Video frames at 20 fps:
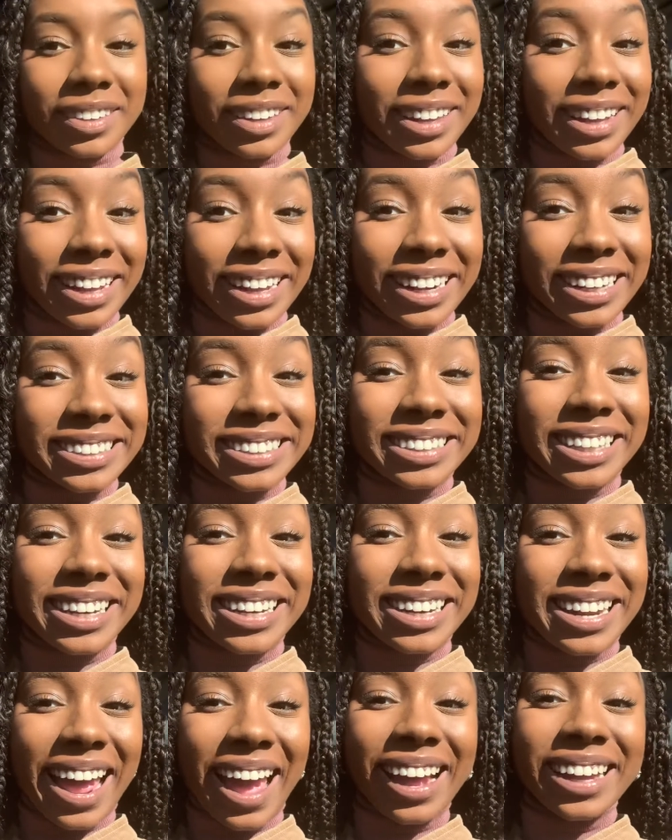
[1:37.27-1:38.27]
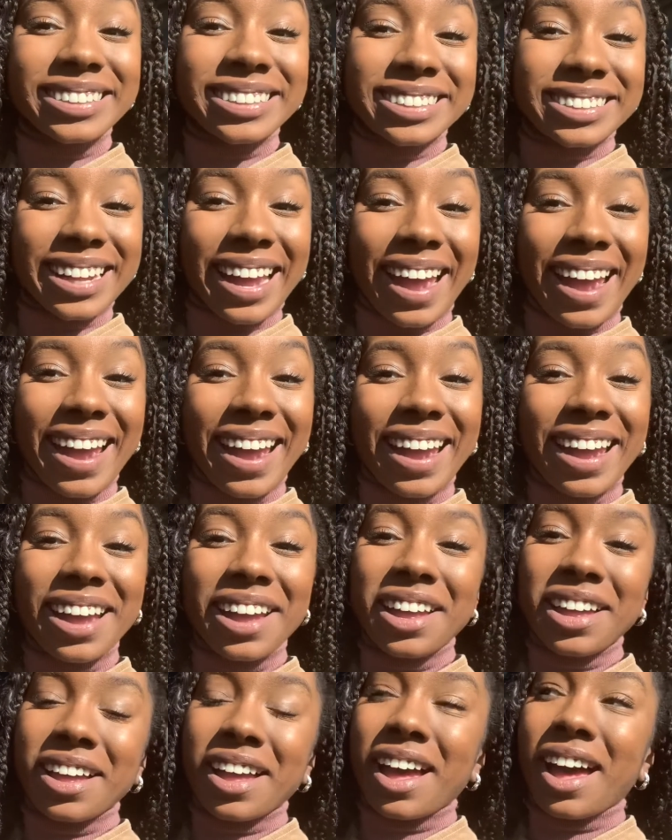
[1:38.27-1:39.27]
It is the next day.
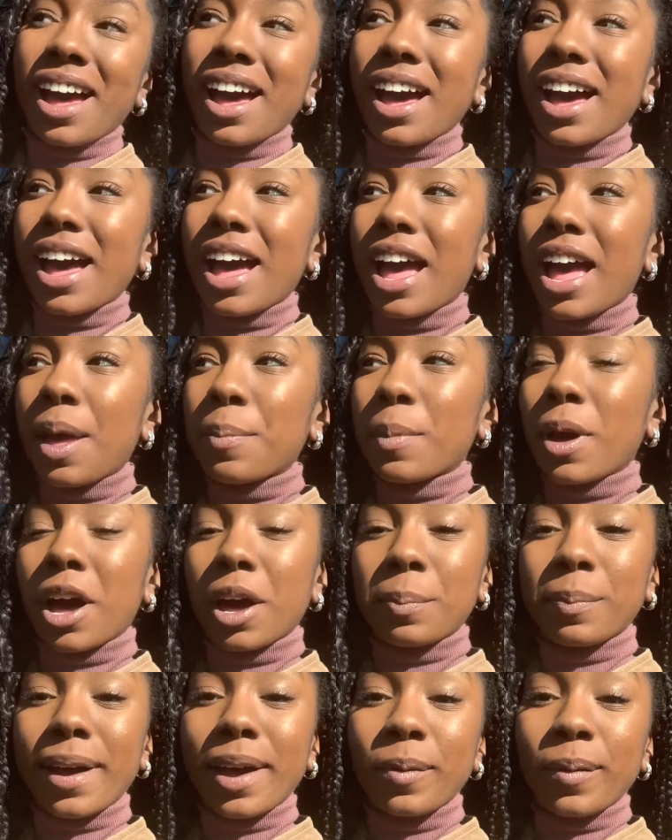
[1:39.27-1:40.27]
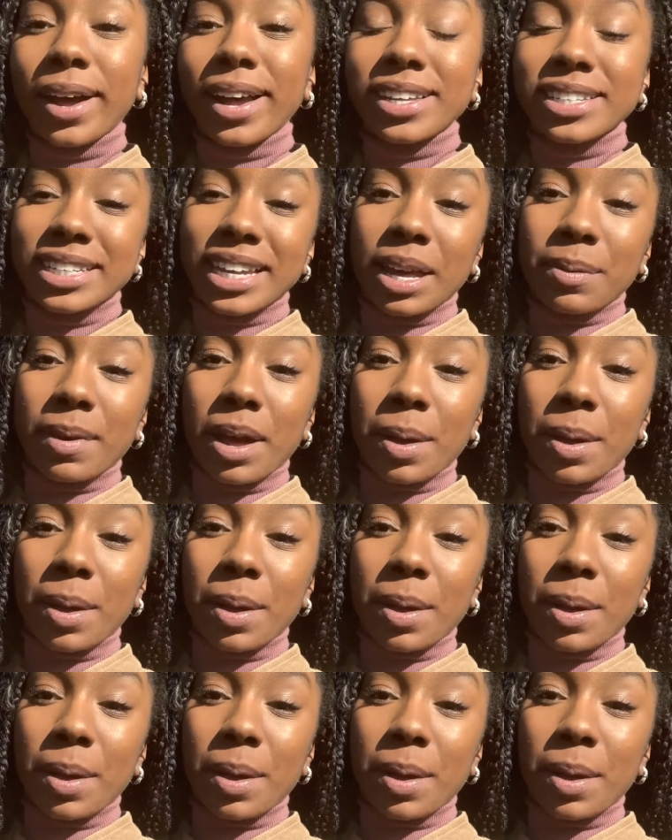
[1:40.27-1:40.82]
I'm on my way to get my